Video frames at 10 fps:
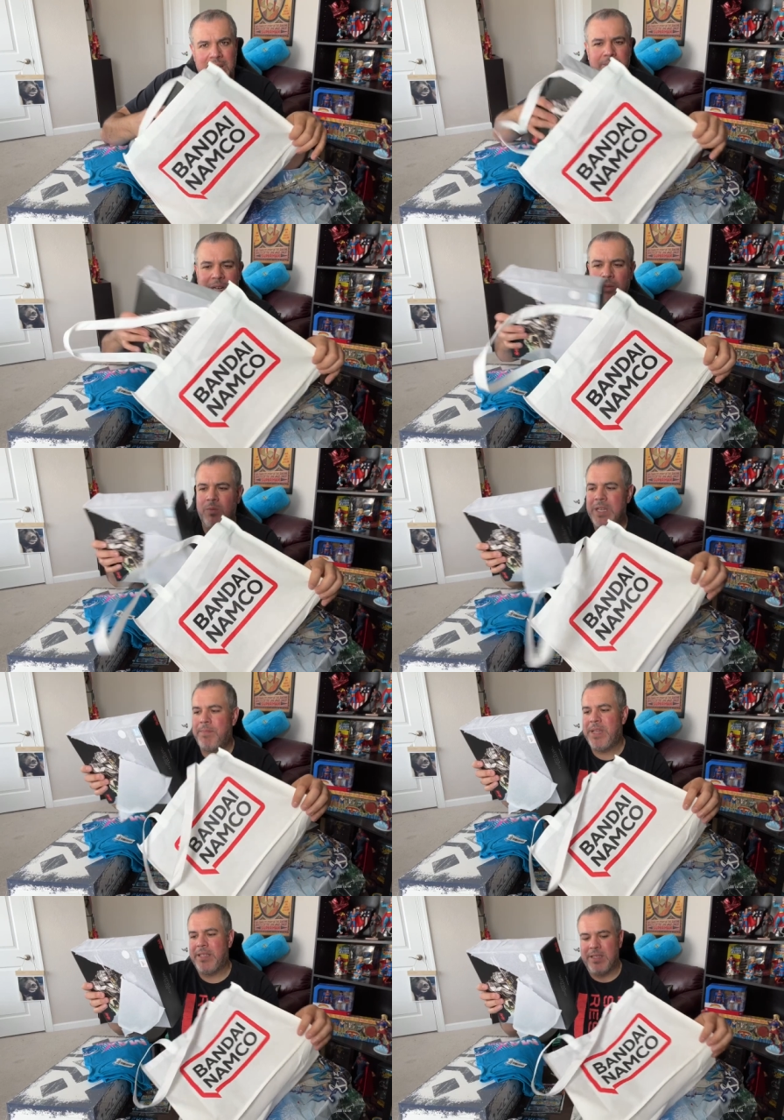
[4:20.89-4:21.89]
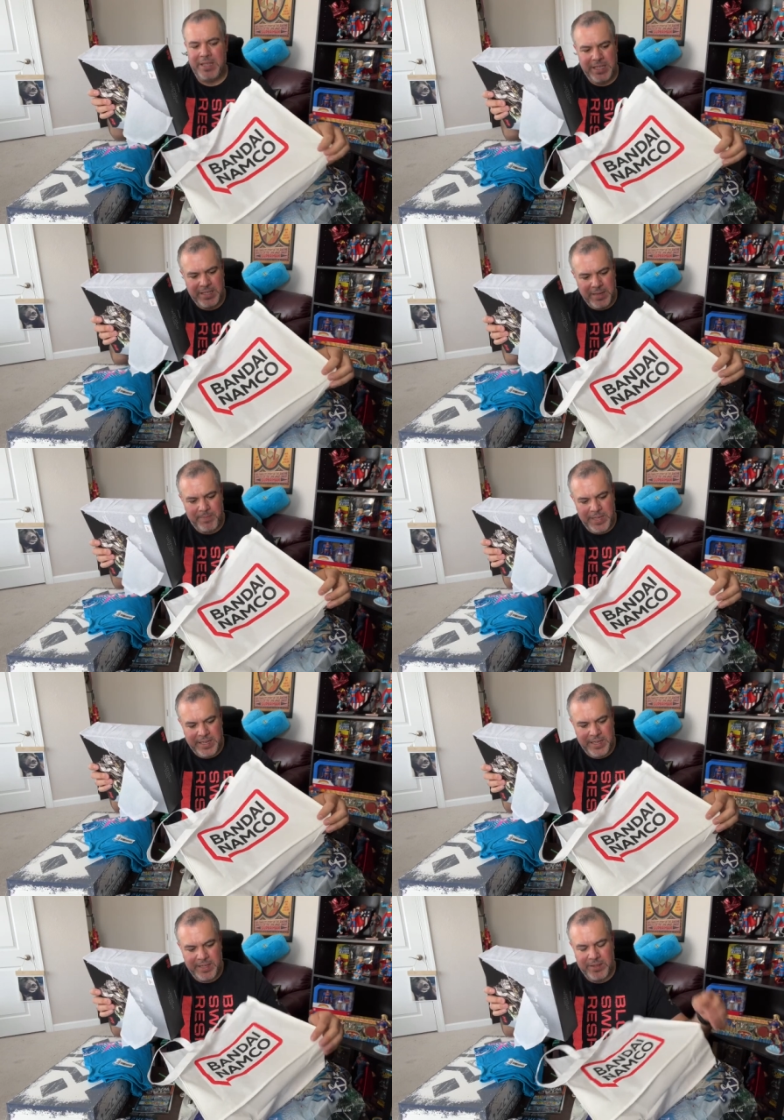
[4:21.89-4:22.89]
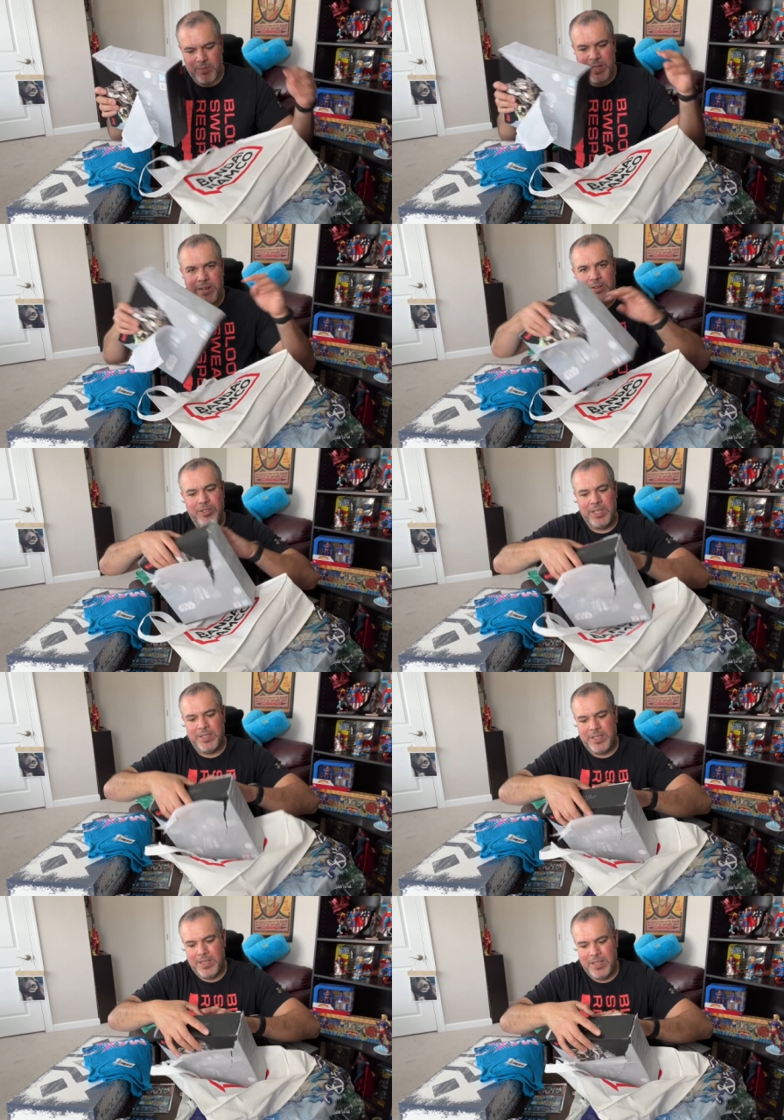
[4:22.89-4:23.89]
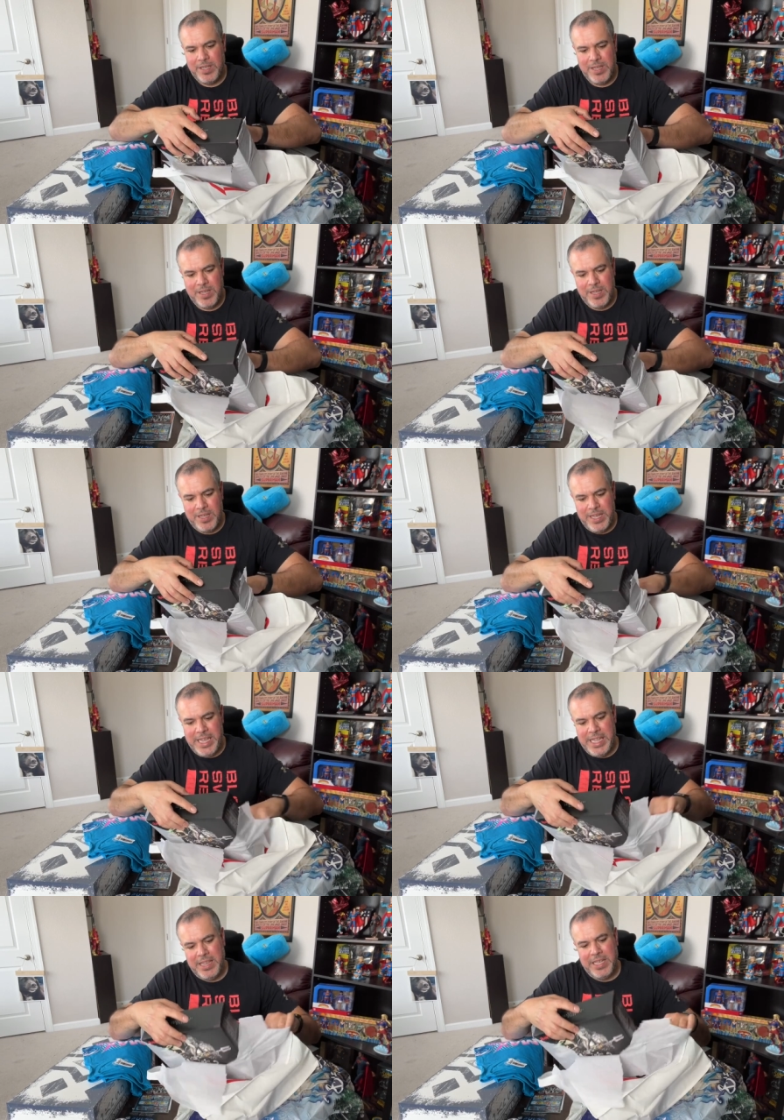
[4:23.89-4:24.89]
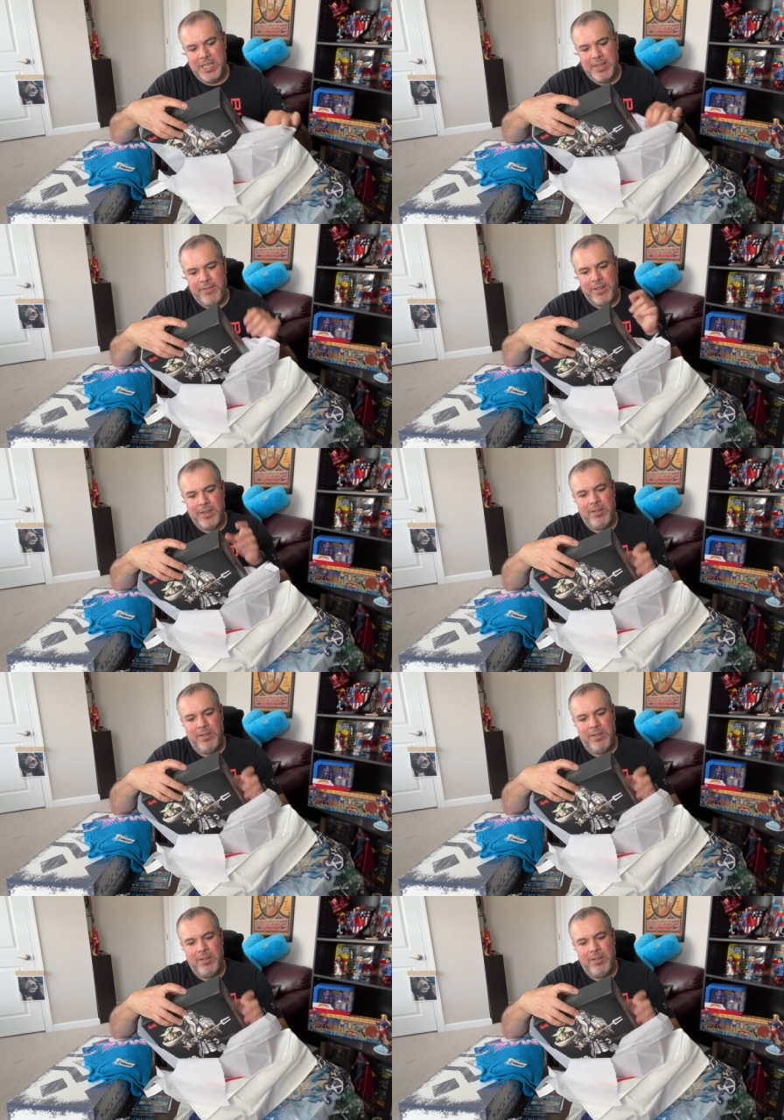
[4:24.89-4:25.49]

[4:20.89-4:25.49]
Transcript: But we picked this up because we are just in love